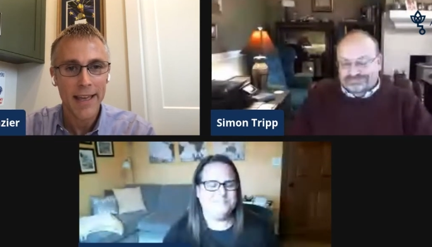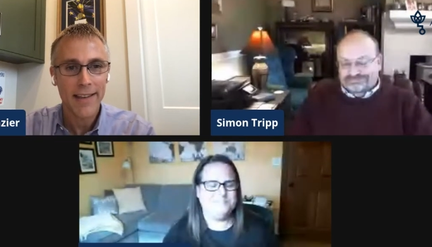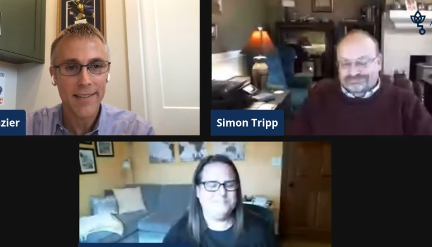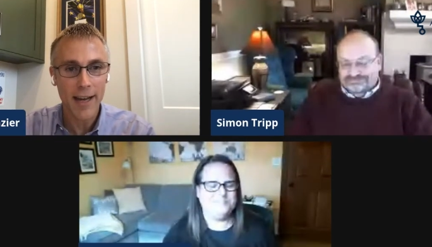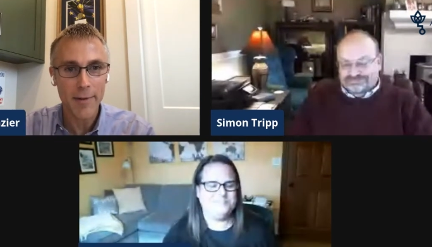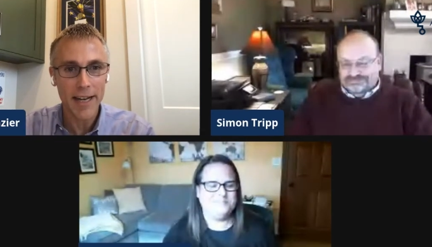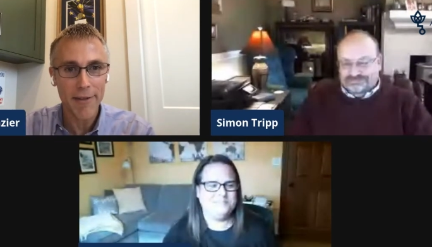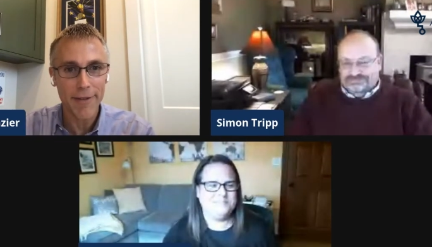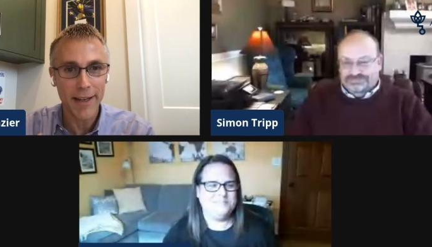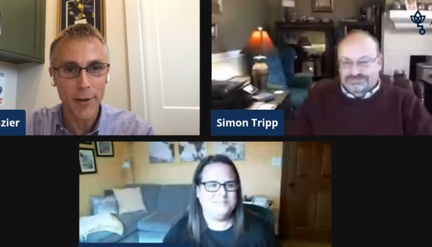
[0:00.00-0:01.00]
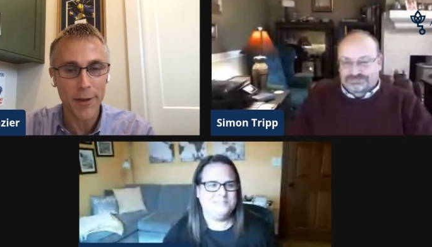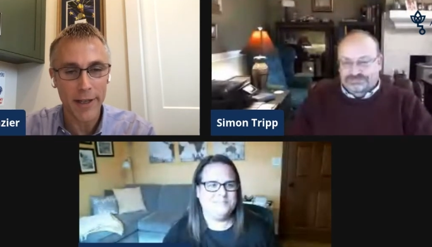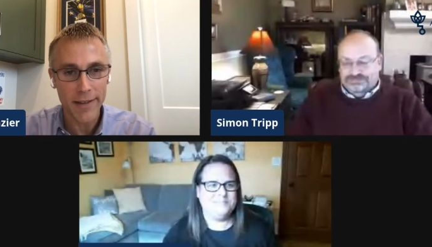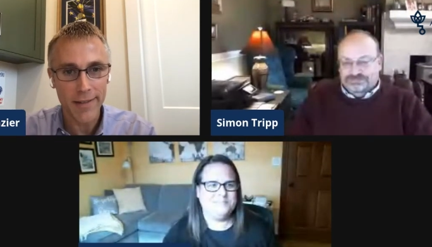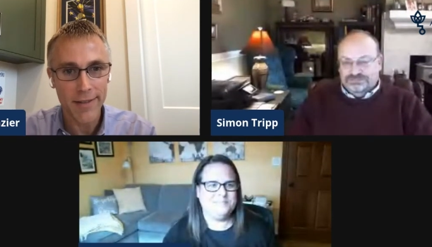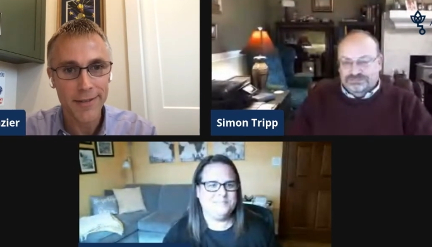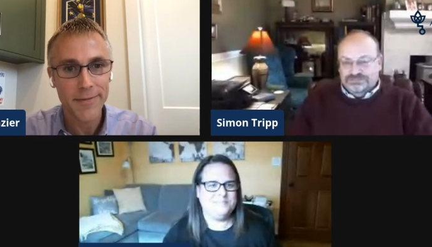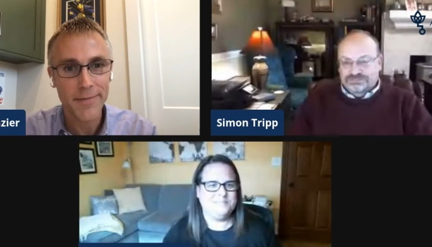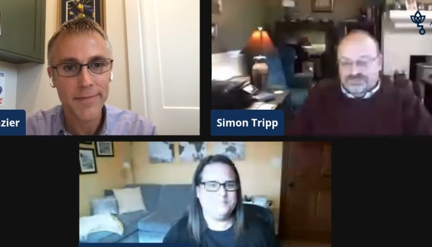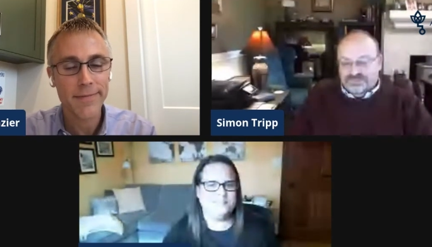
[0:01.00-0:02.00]
Speaker 1: Simon, any final thoughts?
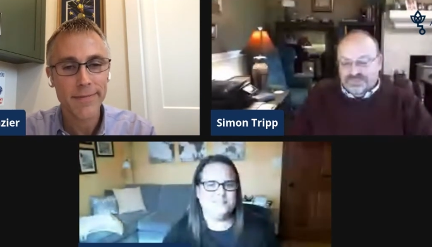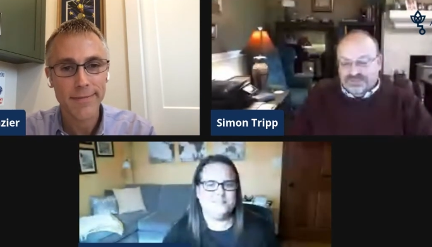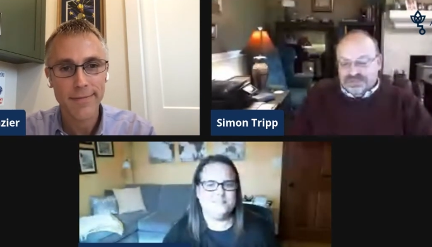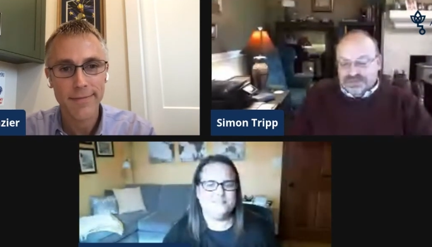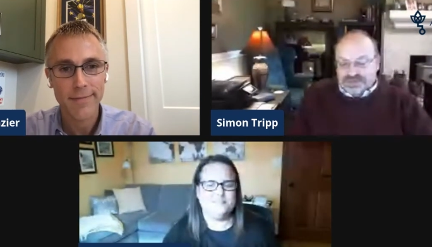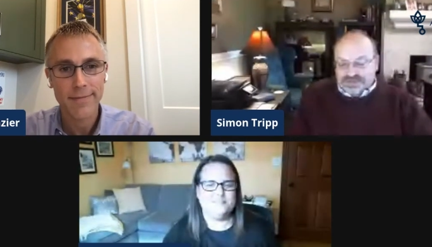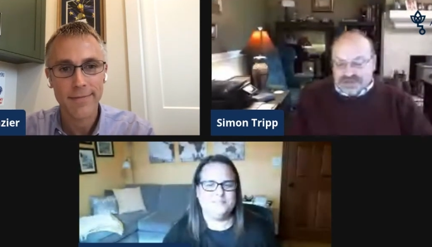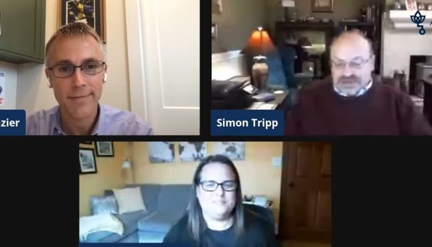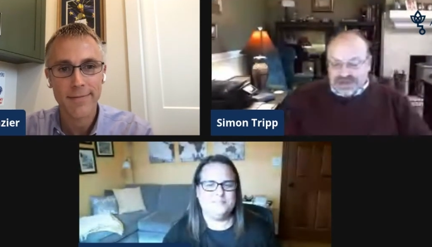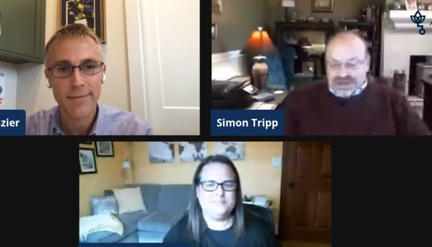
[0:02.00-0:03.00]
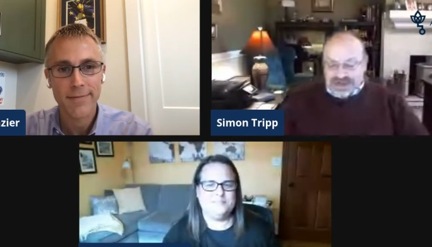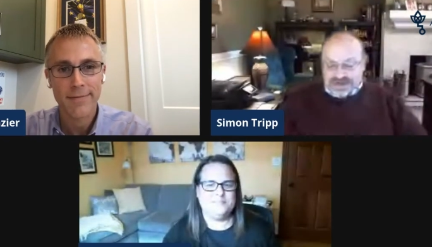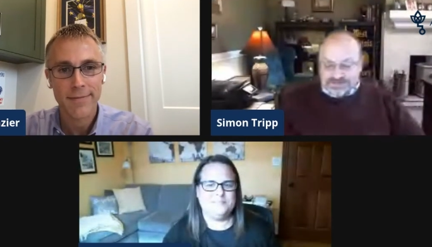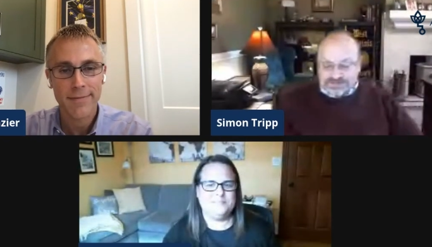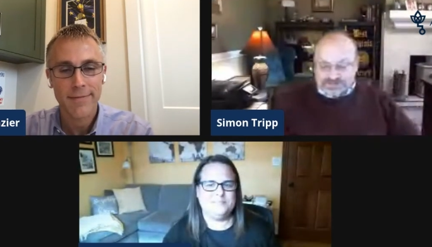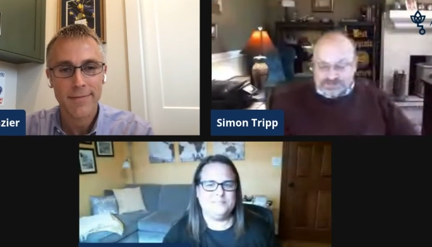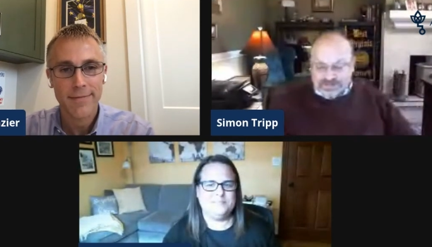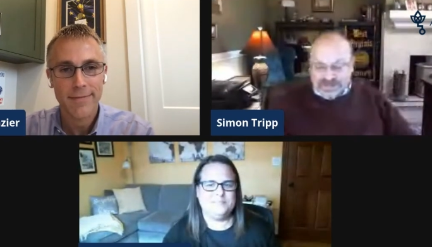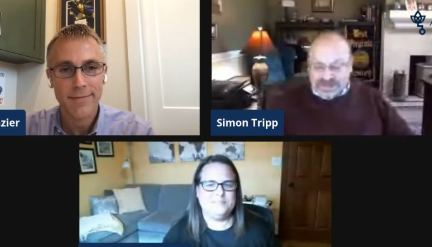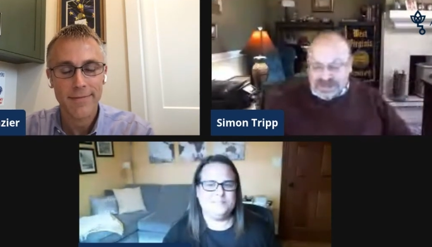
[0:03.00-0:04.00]
Speaker 2: Um,
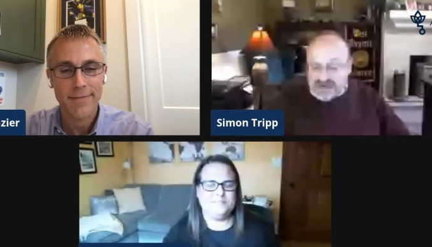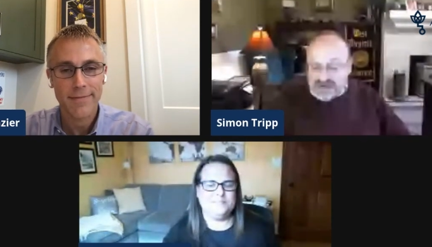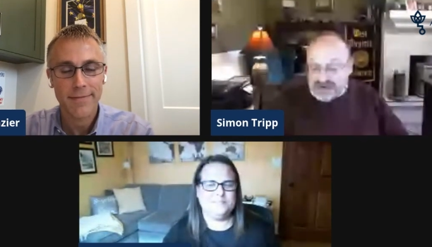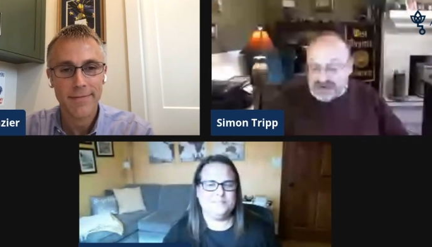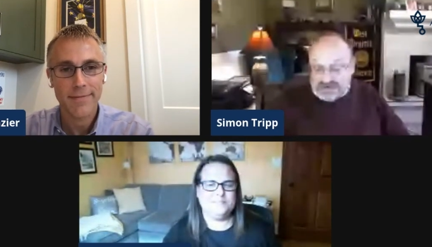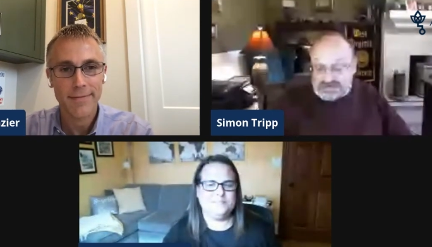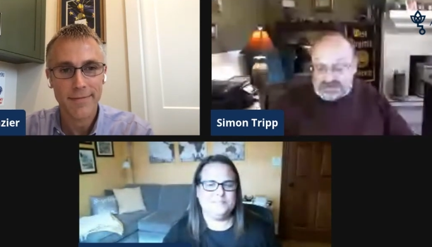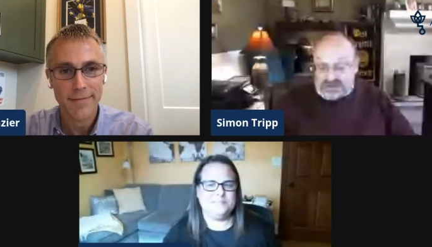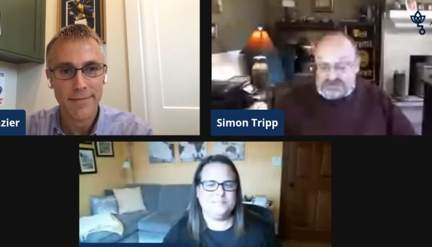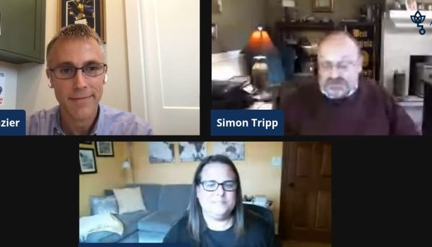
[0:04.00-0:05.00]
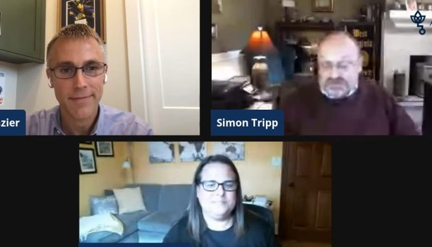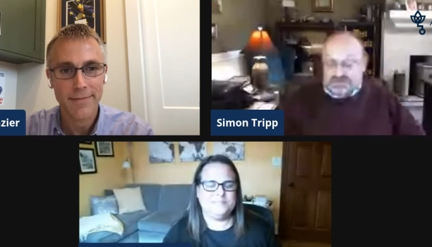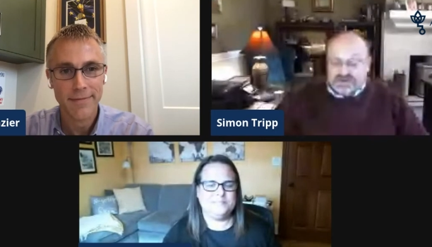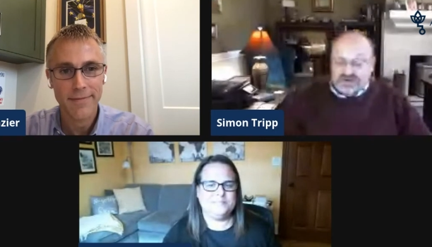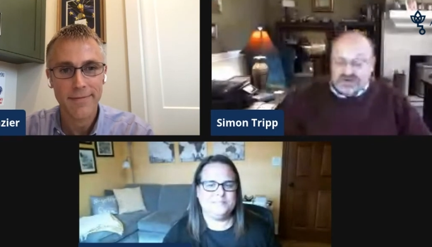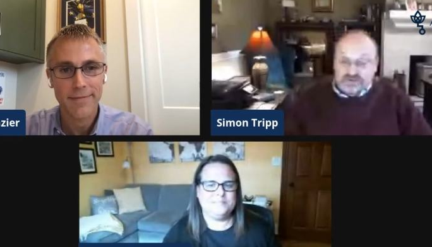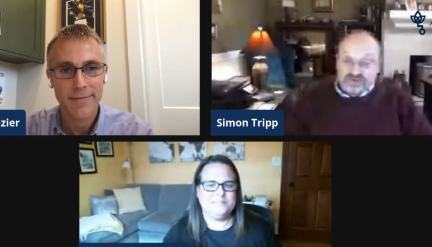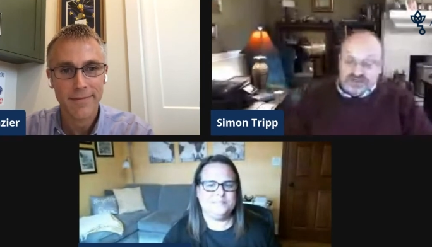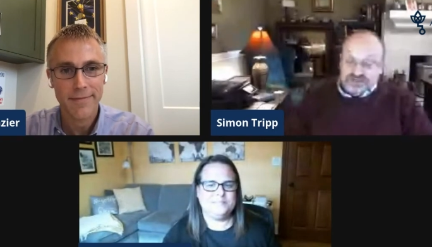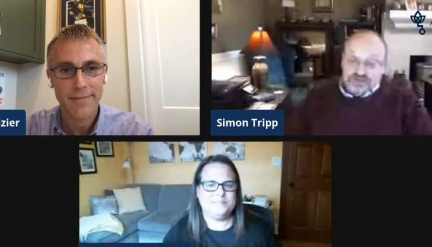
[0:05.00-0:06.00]
yeah, I, I, mean, I've been very
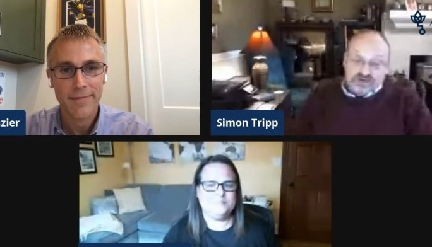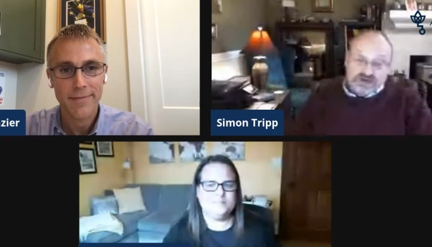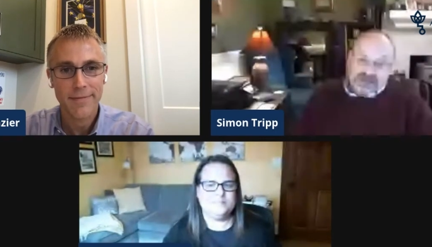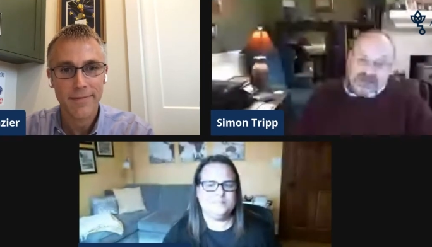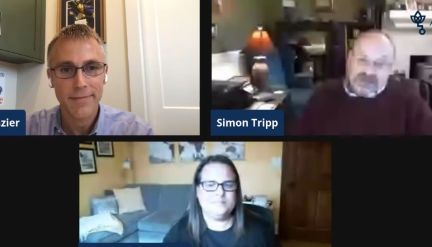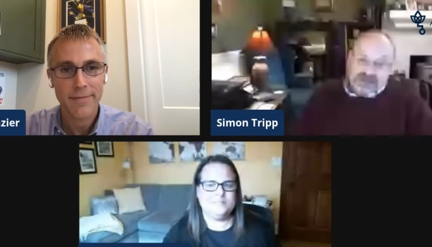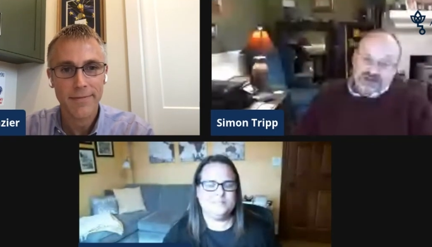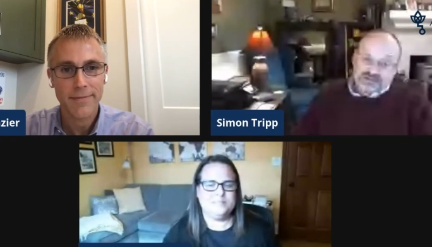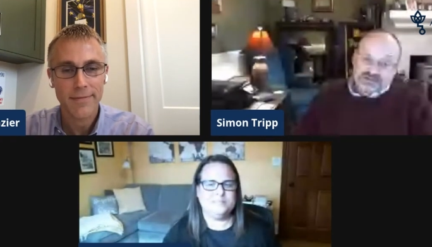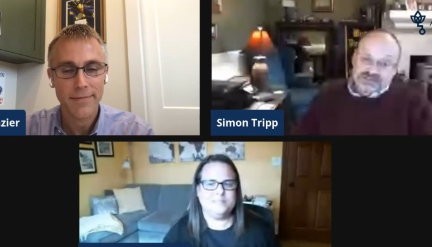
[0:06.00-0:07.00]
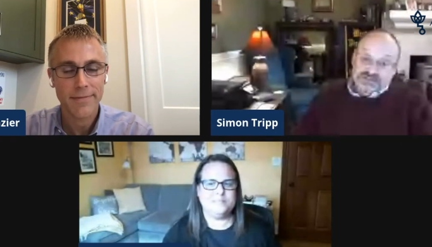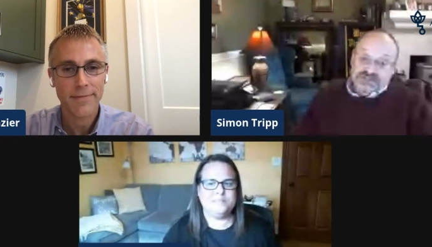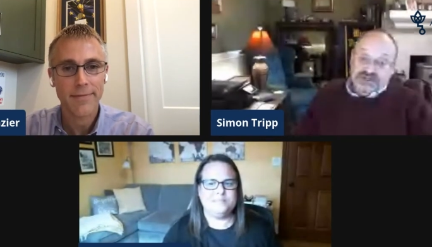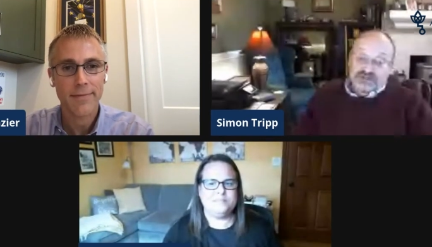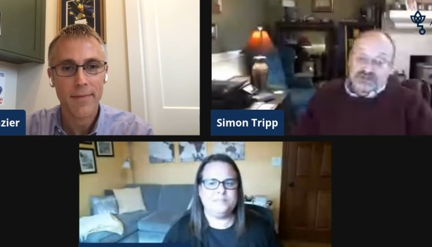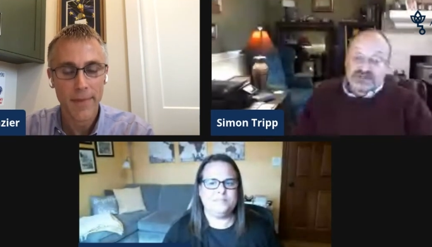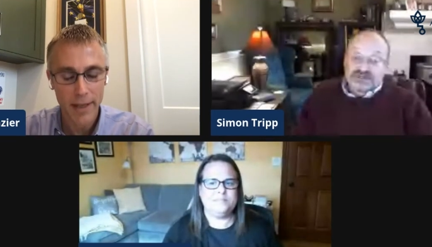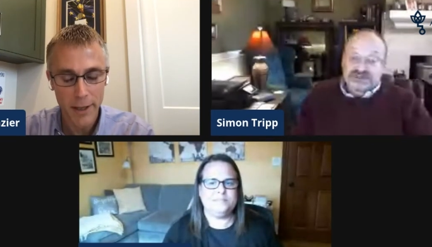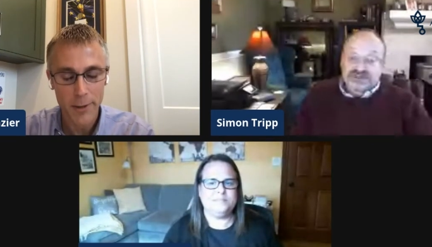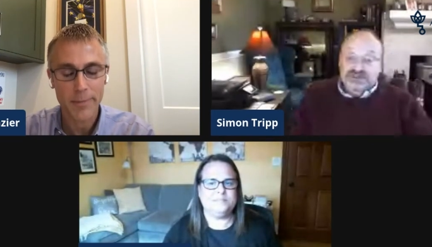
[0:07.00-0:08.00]
impressed with what Agrinovus has
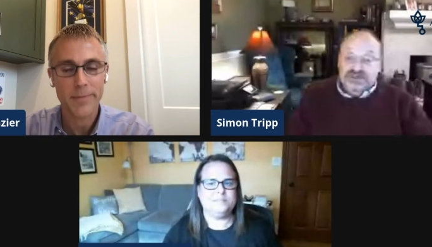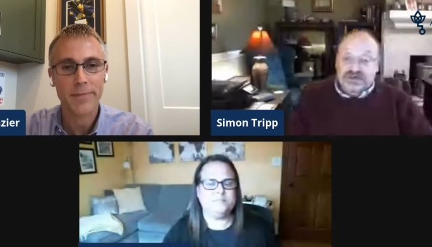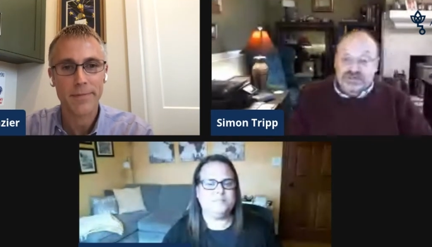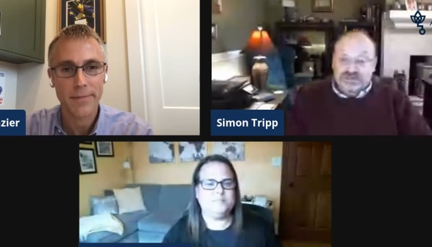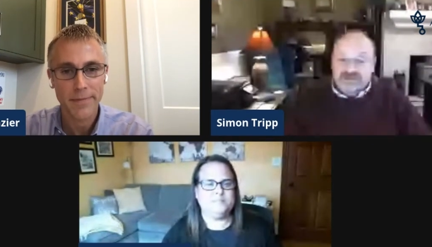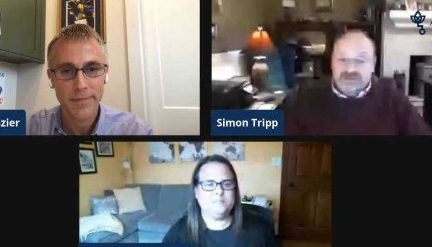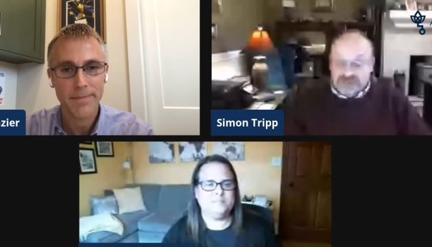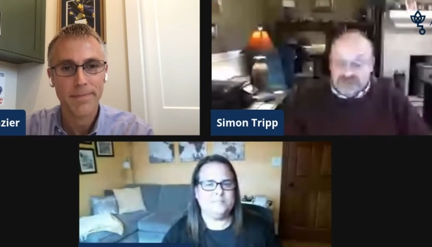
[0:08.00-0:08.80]
accomplished. Um, in, in